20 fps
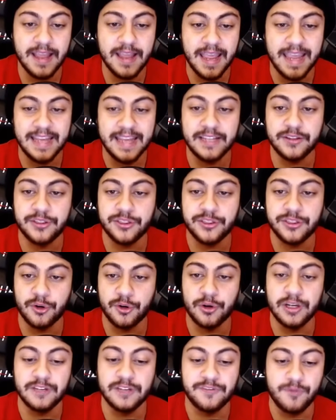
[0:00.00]

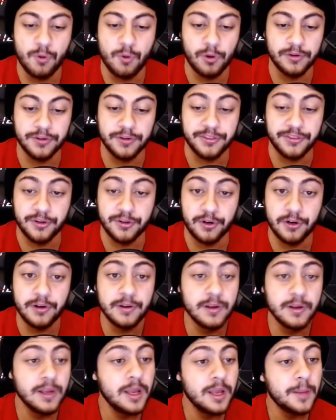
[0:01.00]
38-34 in the
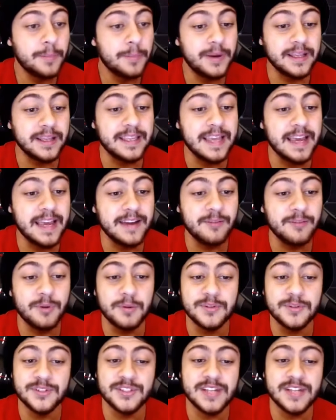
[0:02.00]
third. But again, we
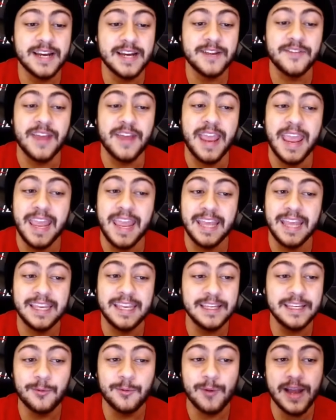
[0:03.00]
were just kind of
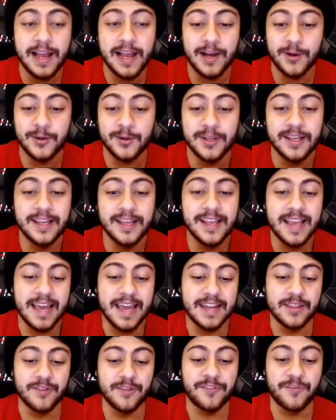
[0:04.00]
hanging around.
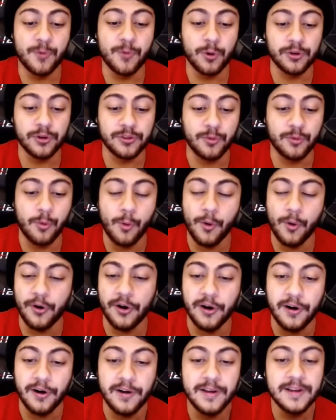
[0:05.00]
And in the fourth
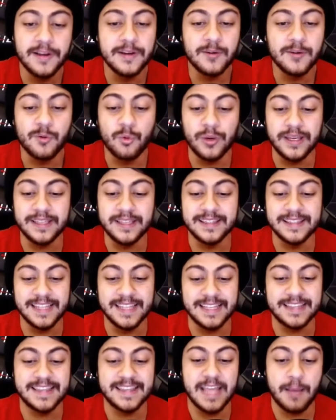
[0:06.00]
quarter, we
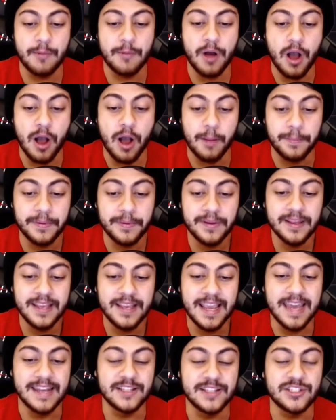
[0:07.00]
lit them up.
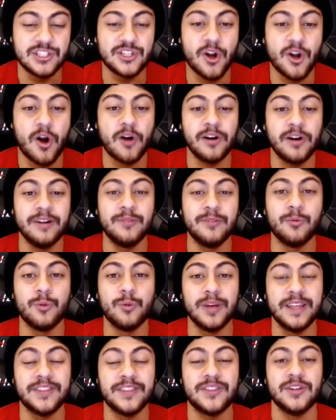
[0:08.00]
And it started
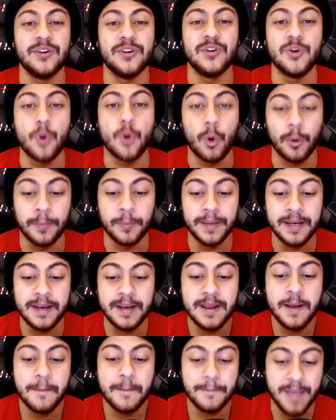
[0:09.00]
with
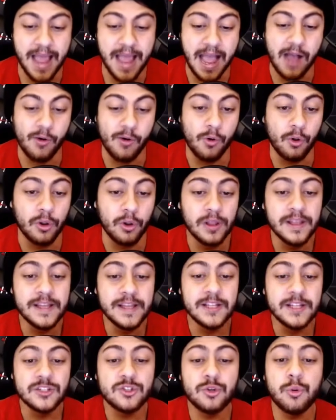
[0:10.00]
Norman Powell.
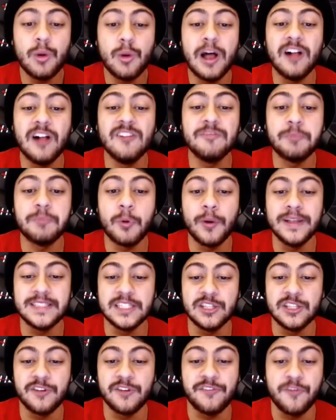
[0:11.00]
12
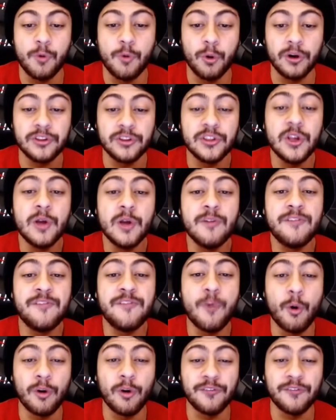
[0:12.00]
points in the fourth,
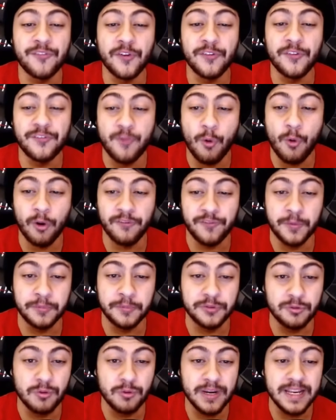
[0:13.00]
4-for-4
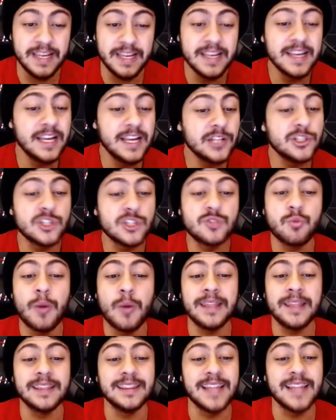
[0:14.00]
from three, just
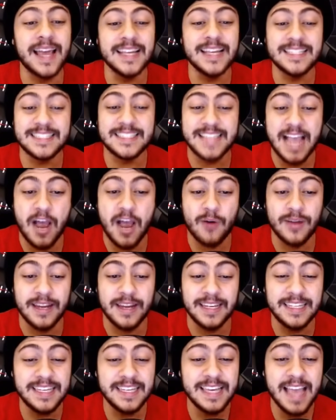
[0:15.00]
went lights out,
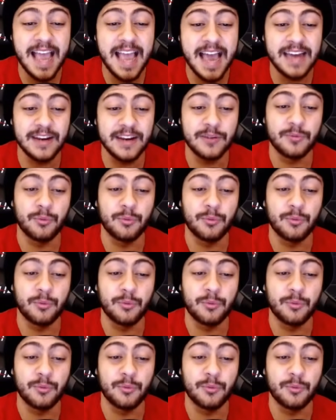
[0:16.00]
and he hadn't